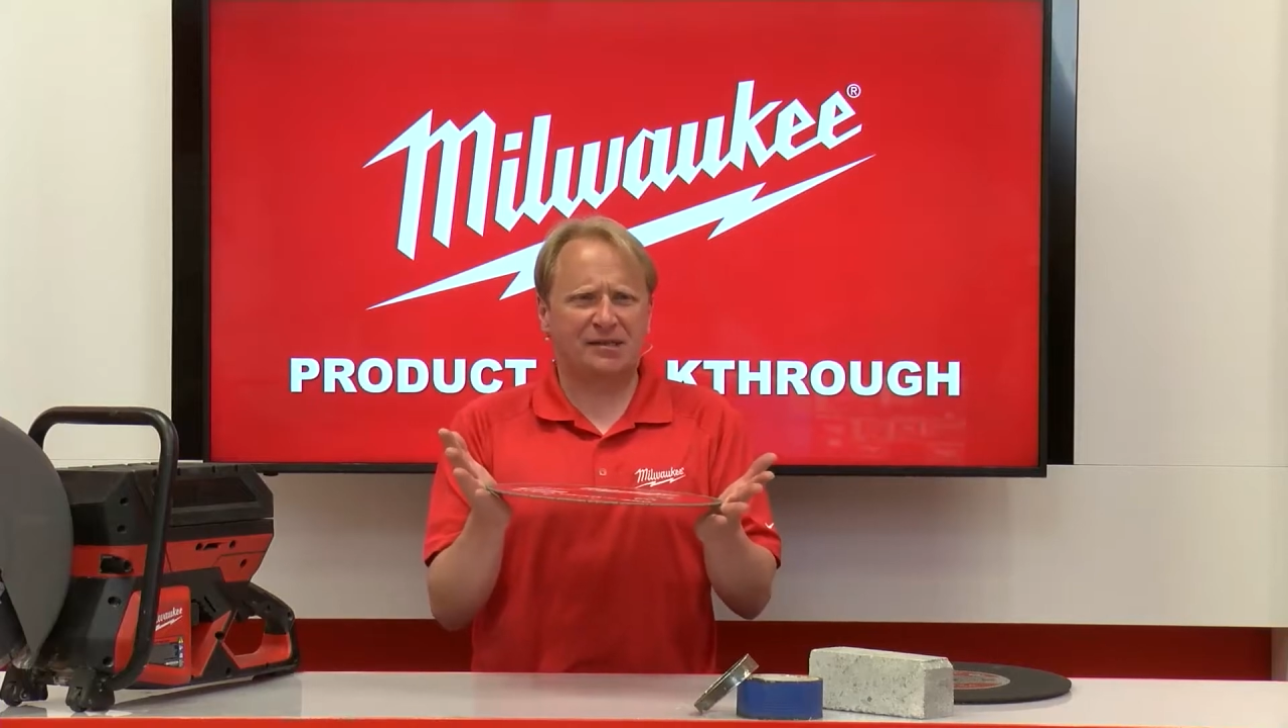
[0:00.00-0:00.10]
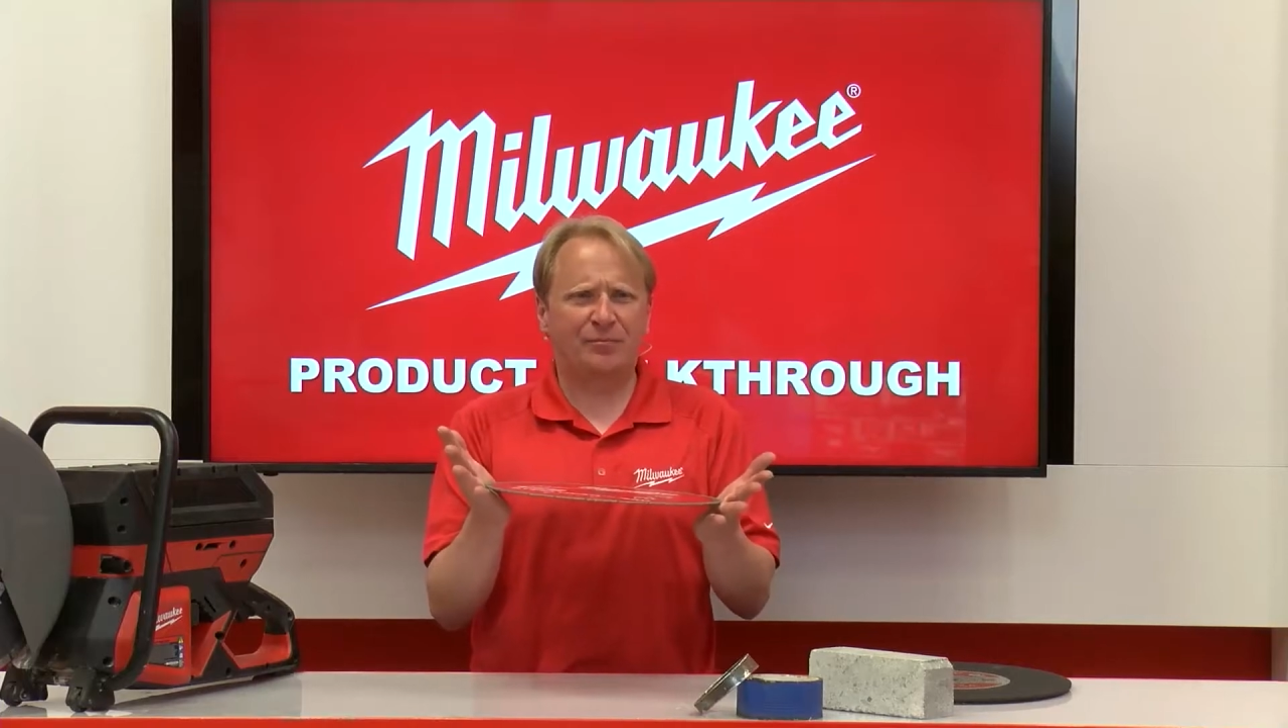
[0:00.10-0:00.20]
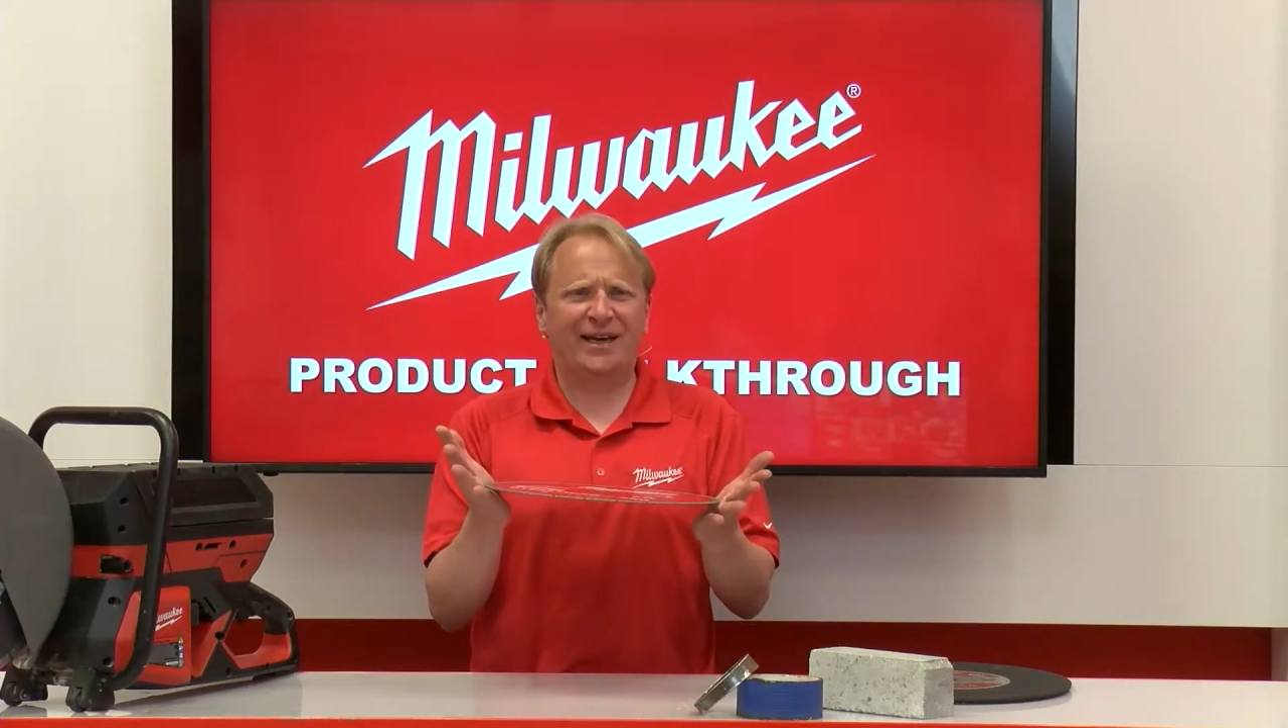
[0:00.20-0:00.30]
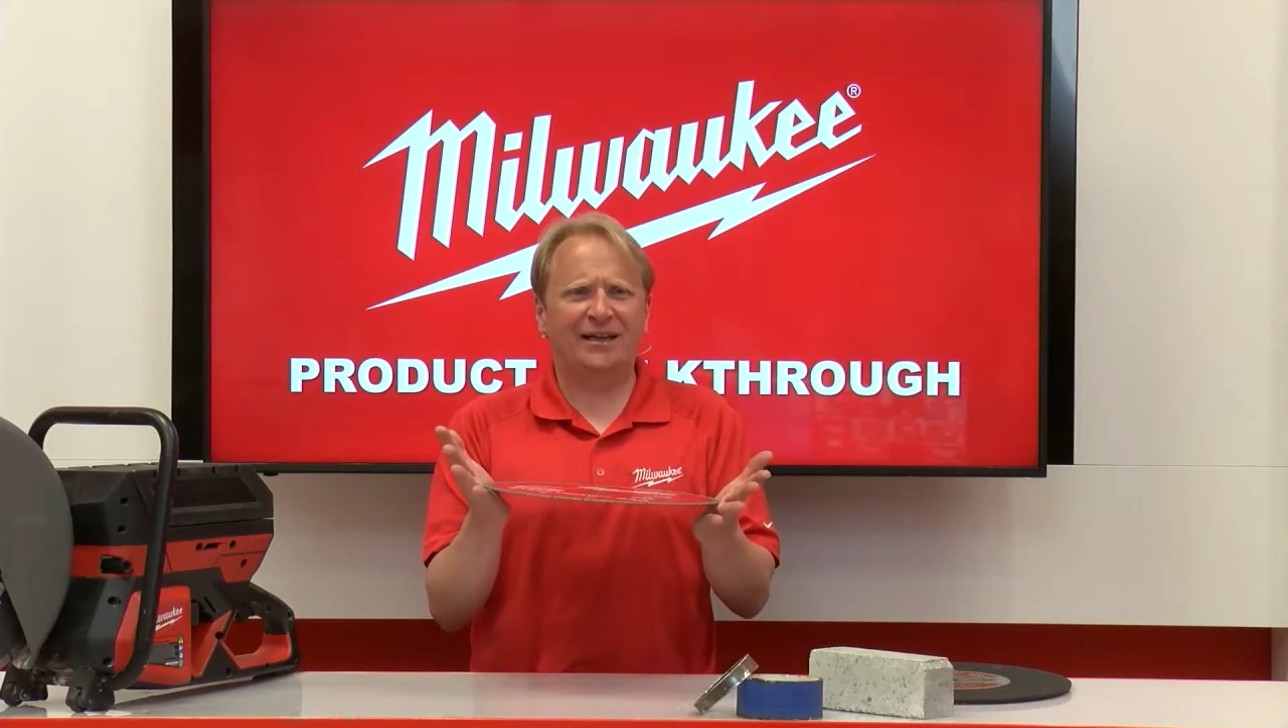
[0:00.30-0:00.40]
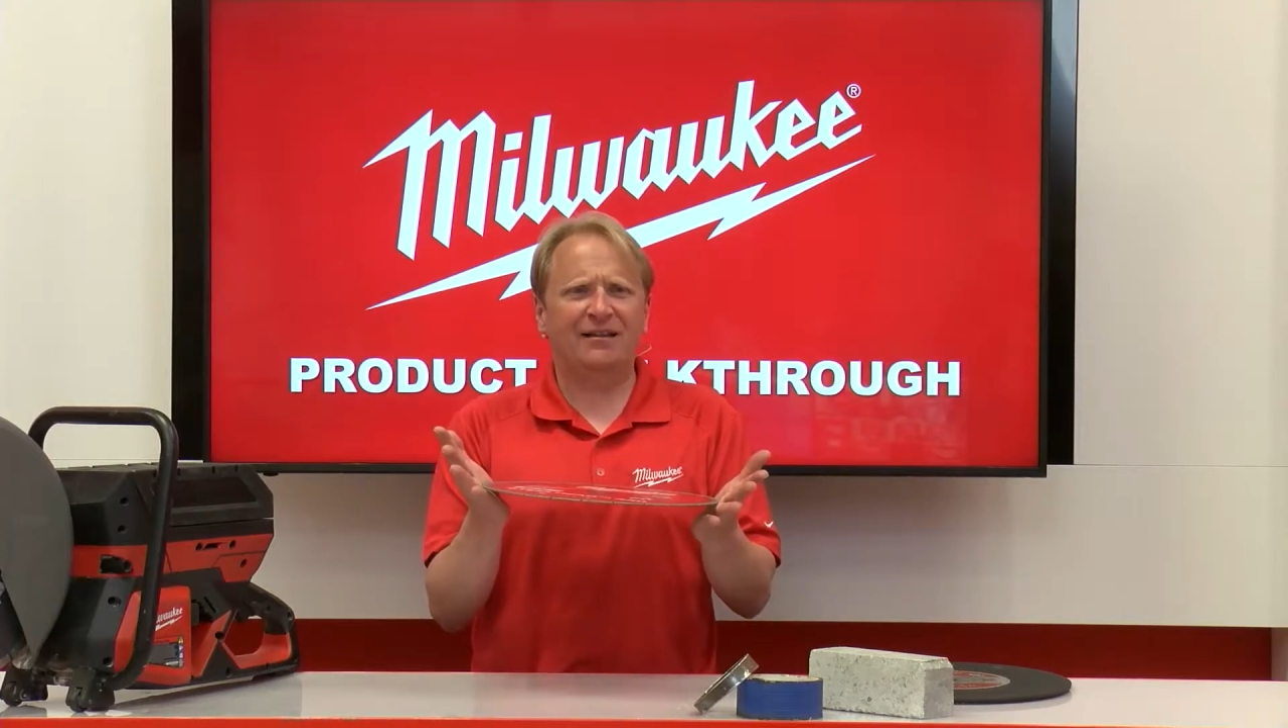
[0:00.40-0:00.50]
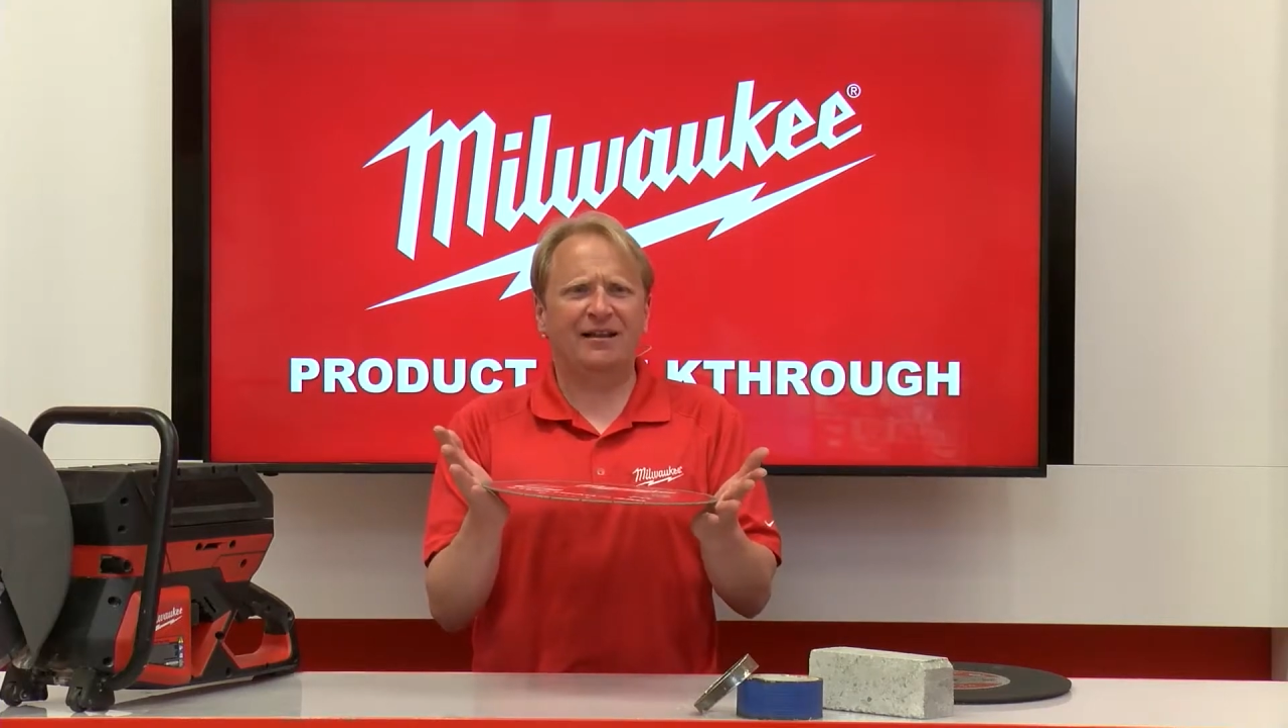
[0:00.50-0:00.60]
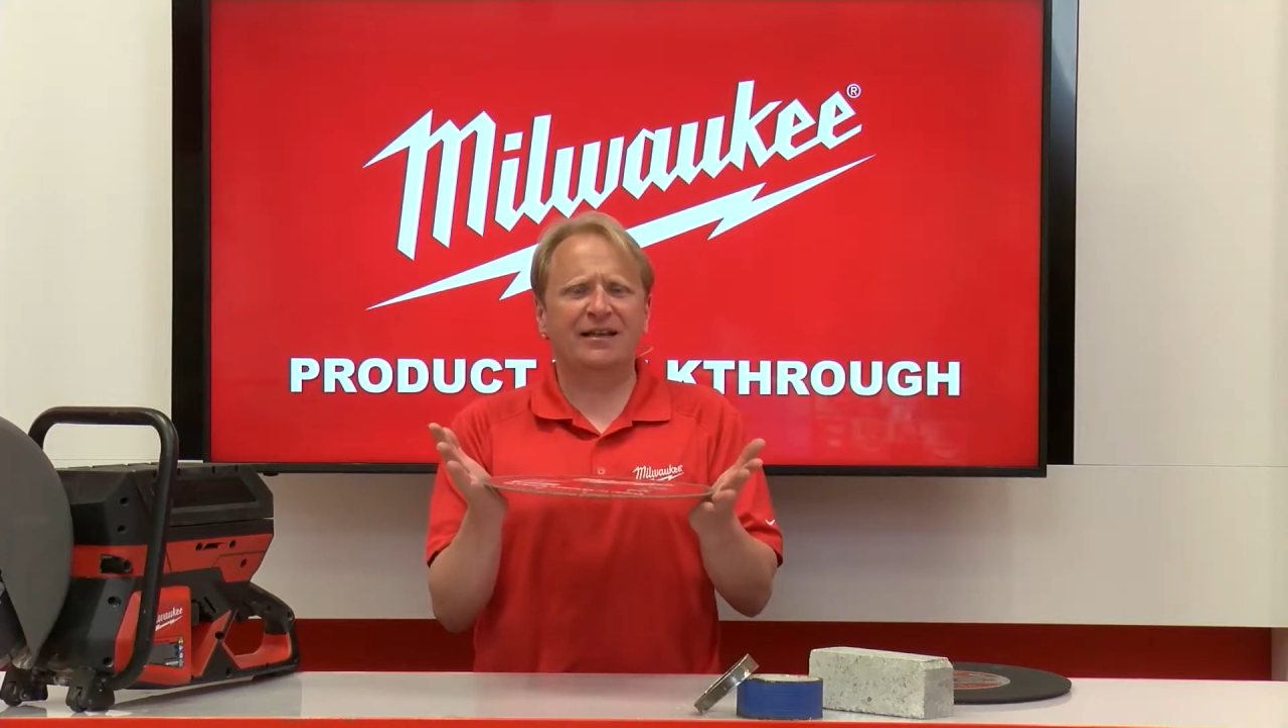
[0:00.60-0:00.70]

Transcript: in metal